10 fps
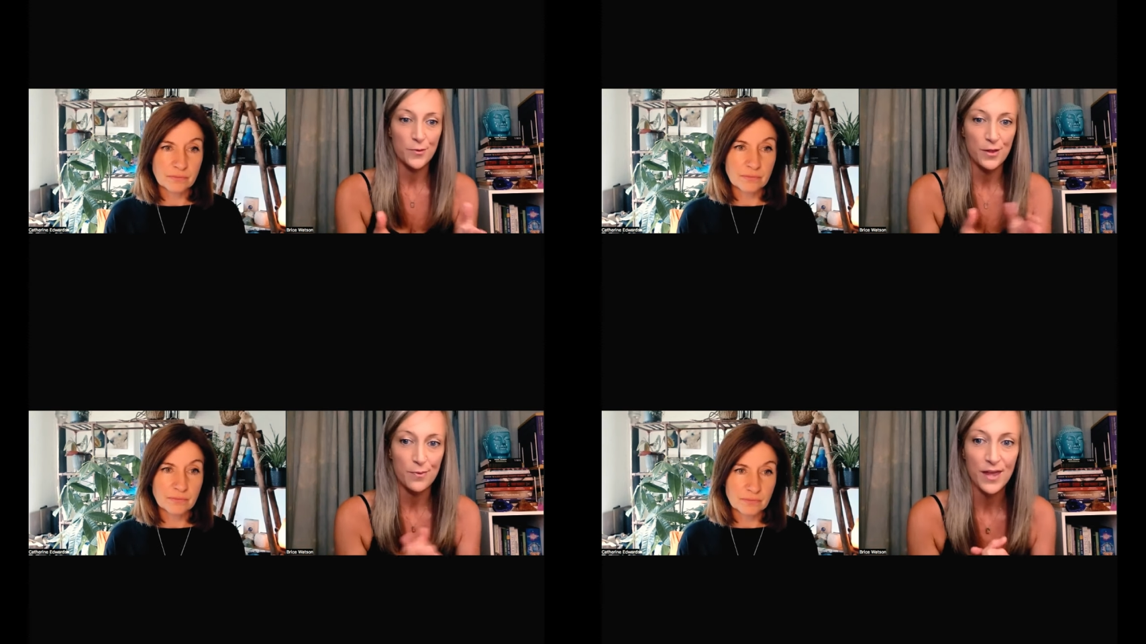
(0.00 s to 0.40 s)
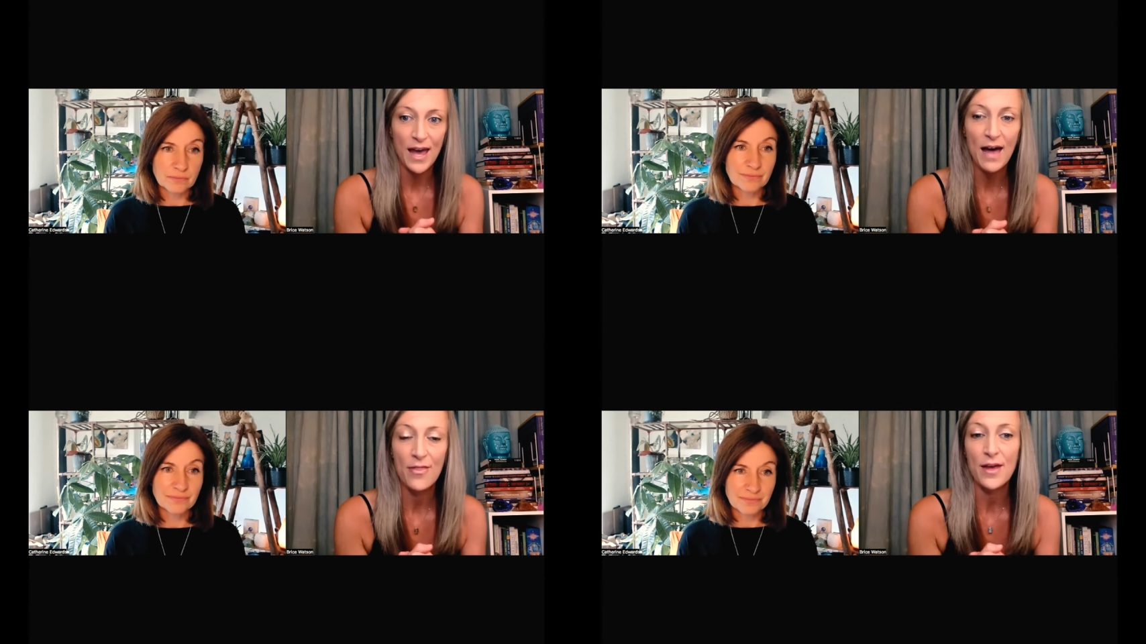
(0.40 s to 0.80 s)
Speaker 1: with, with
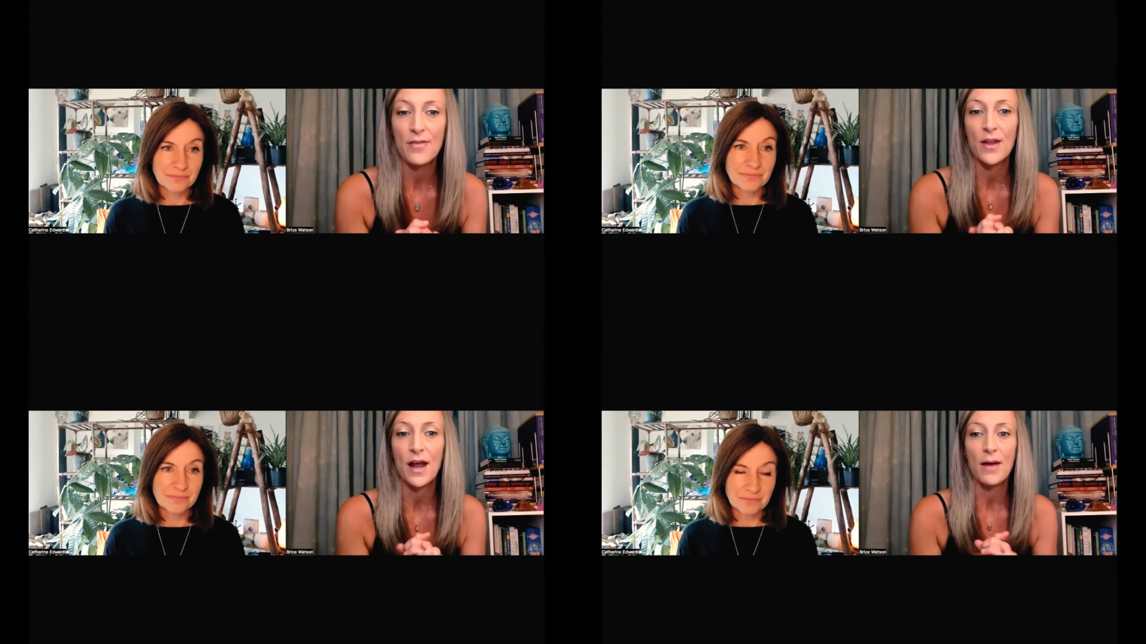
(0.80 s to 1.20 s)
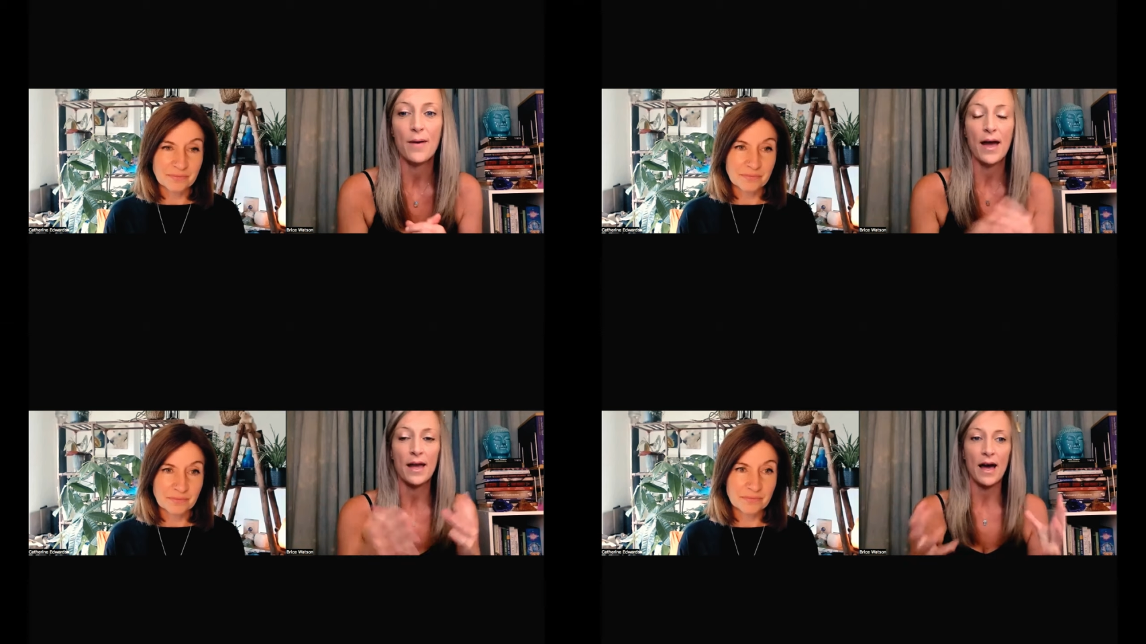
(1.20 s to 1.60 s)
Kathy and then I,
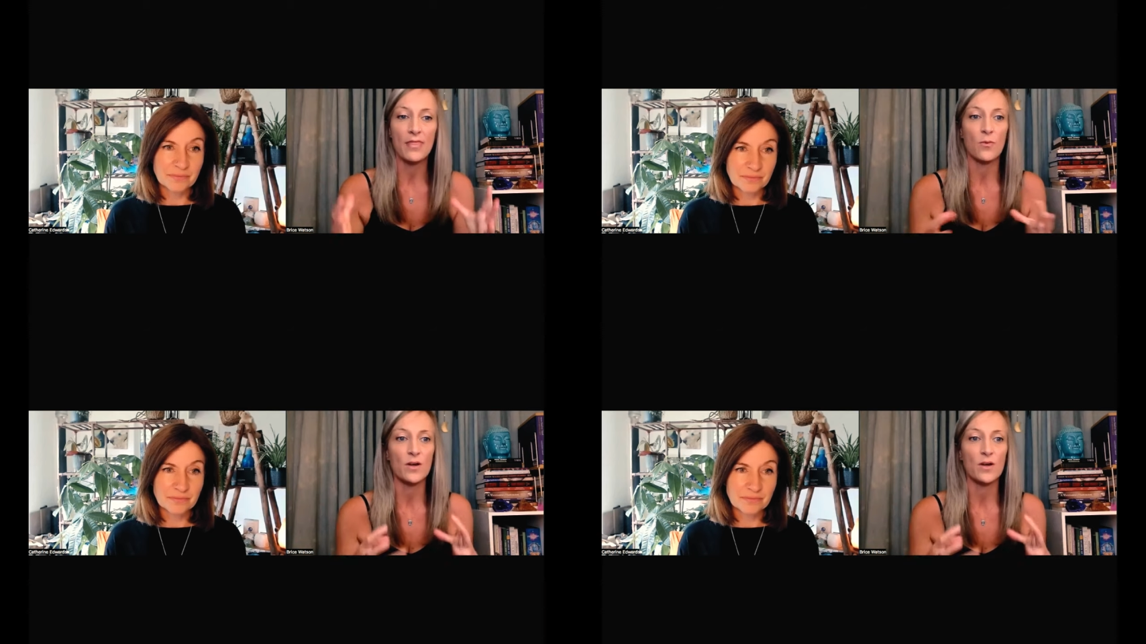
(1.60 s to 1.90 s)
I, I,